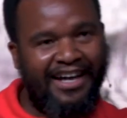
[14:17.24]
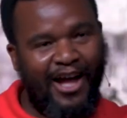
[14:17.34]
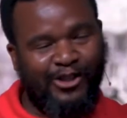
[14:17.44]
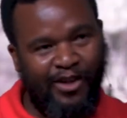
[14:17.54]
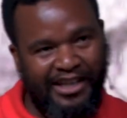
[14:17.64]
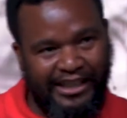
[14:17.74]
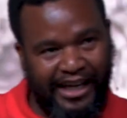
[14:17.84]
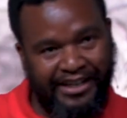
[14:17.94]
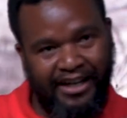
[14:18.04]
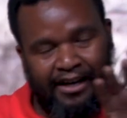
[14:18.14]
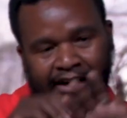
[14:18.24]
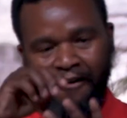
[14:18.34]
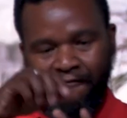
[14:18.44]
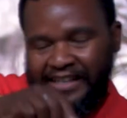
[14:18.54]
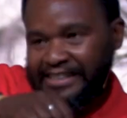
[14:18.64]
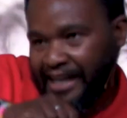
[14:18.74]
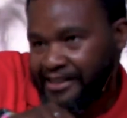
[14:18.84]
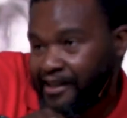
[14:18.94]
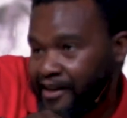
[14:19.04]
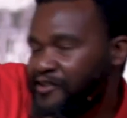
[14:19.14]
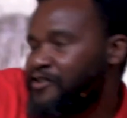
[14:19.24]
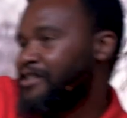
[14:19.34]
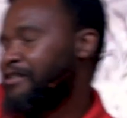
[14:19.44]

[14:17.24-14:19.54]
it's so that it can find sustenance.